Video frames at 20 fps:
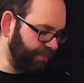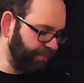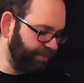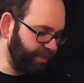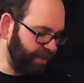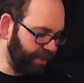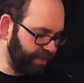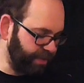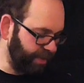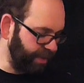
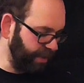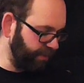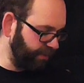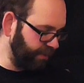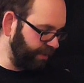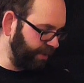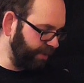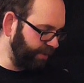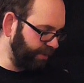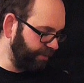are still a
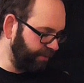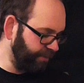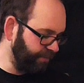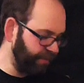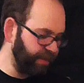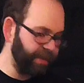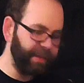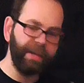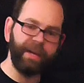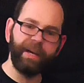thing,
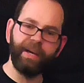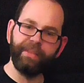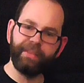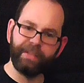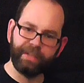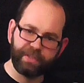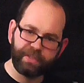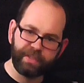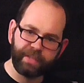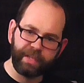and
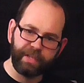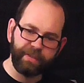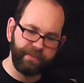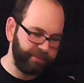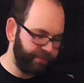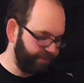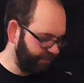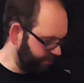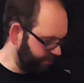they're safe.